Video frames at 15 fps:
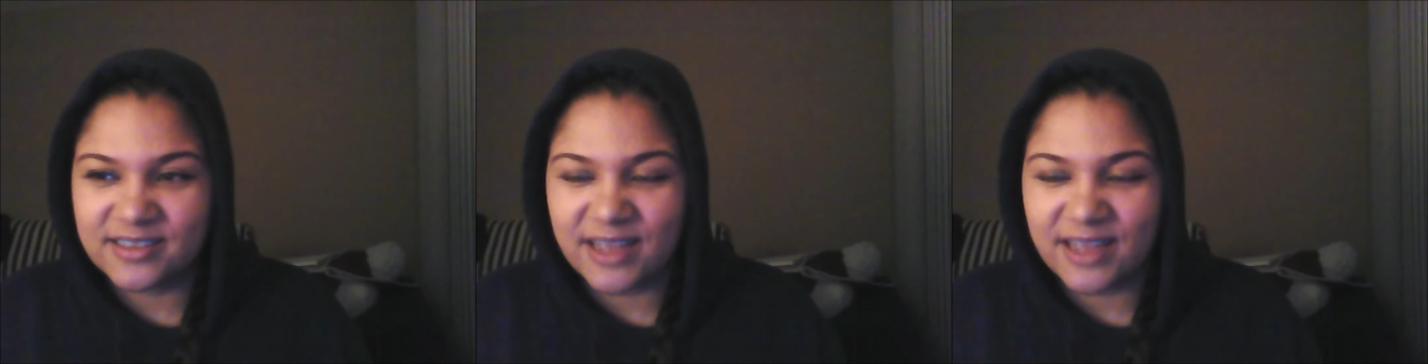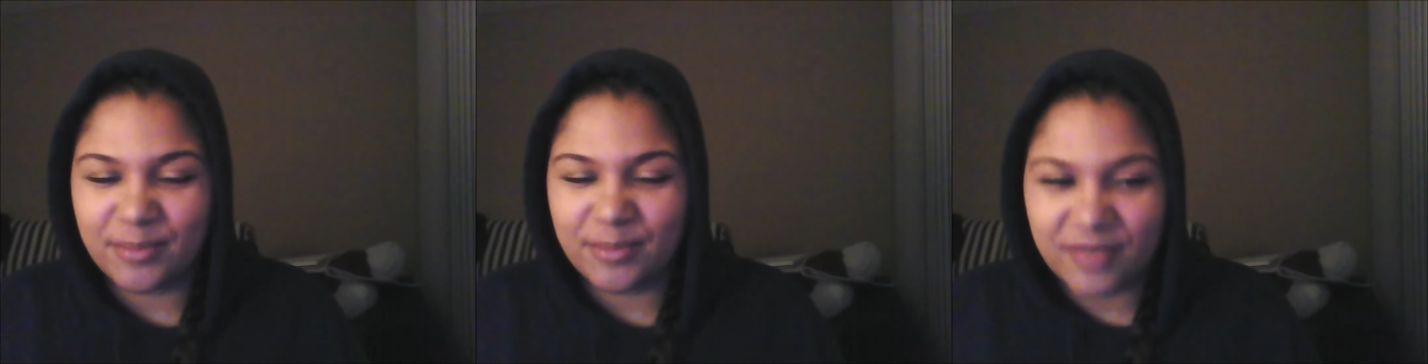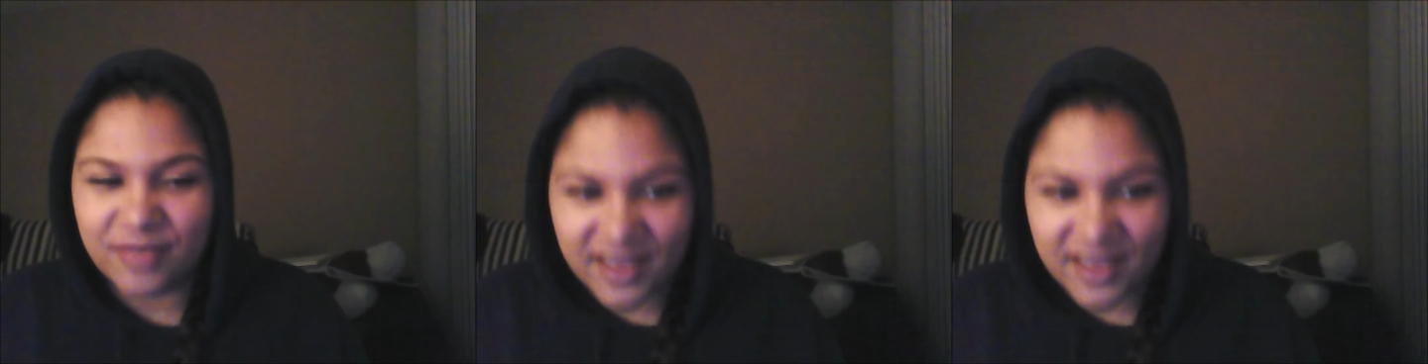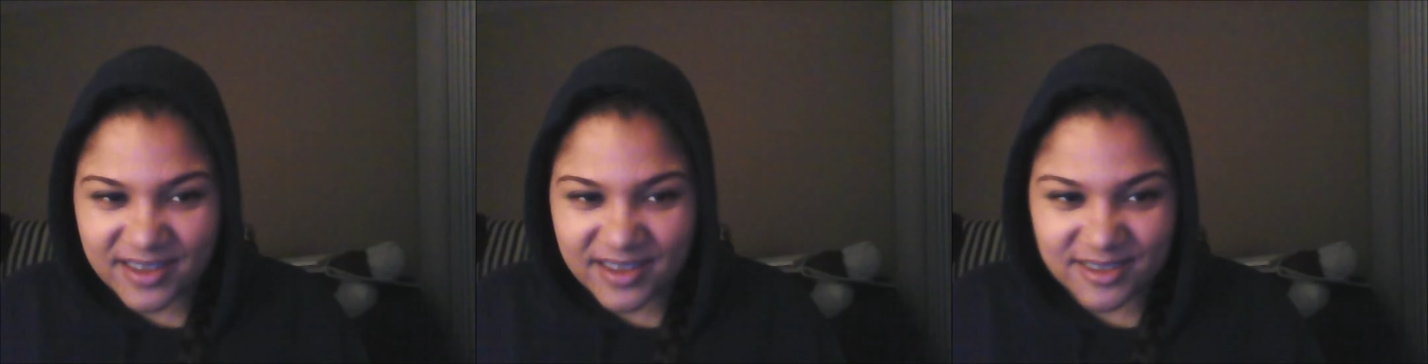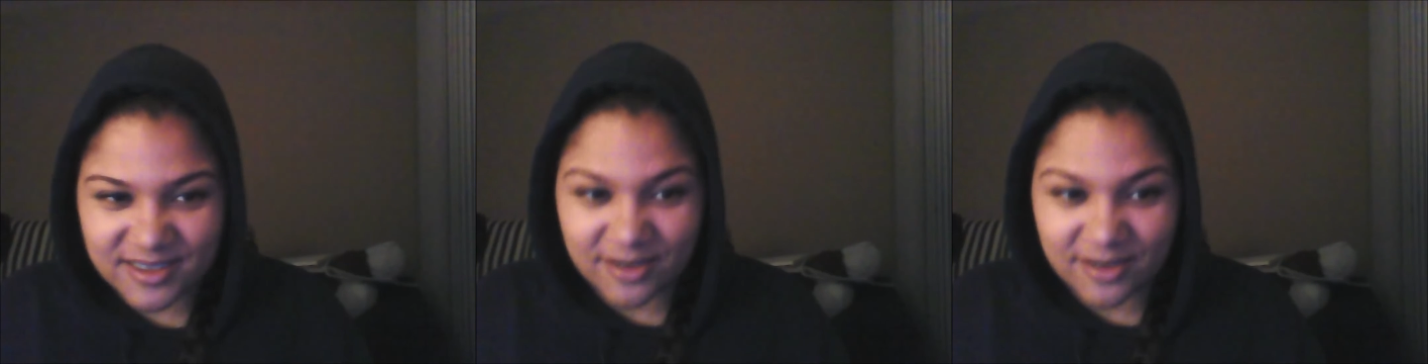type
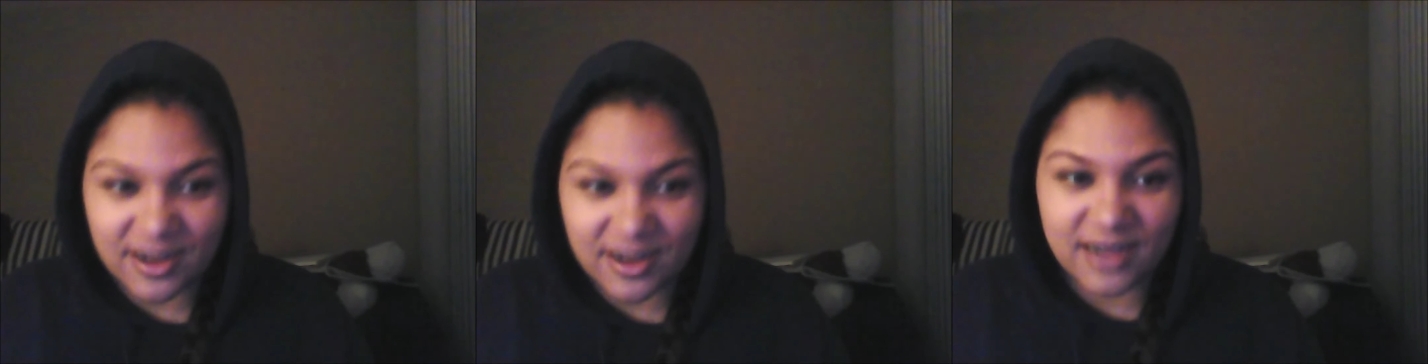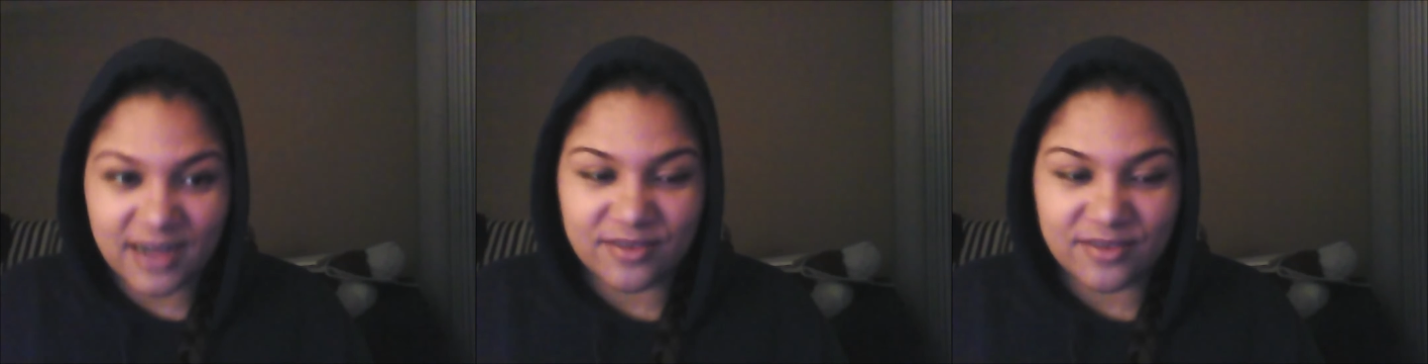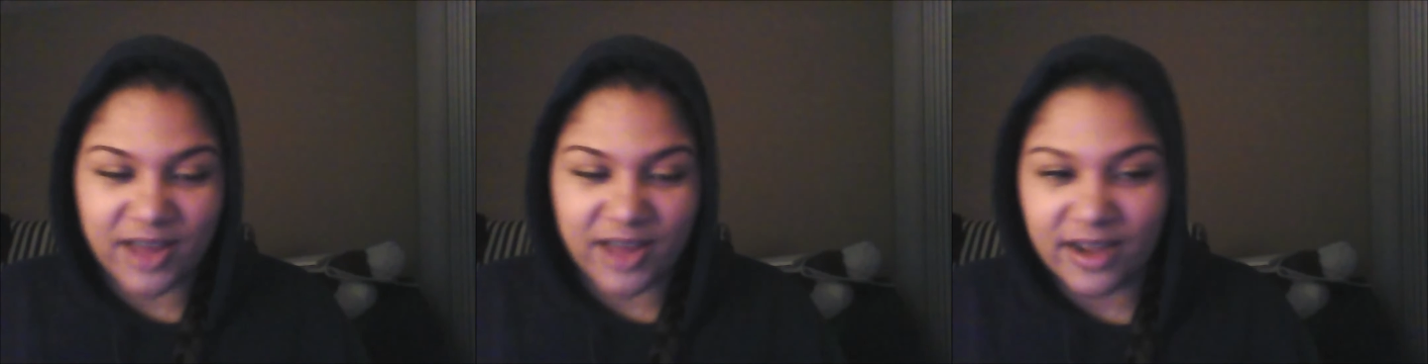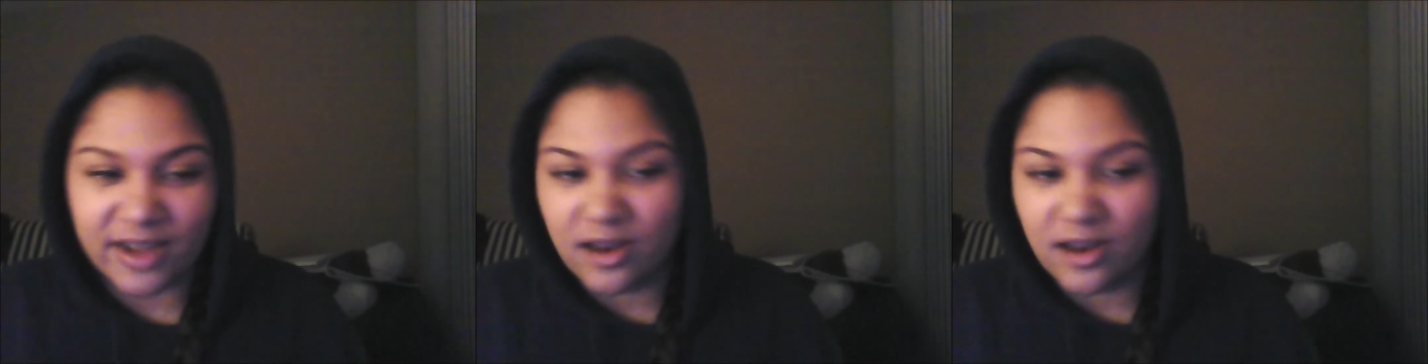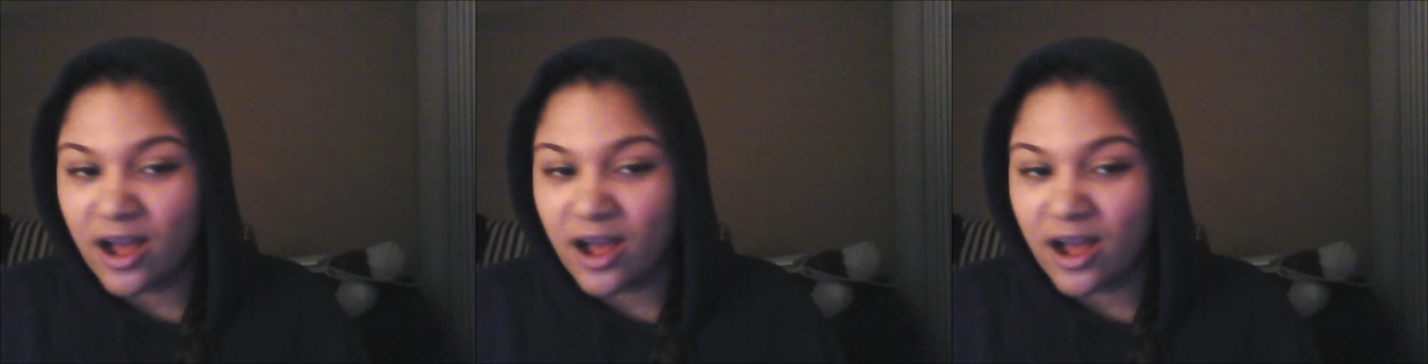things are kind of like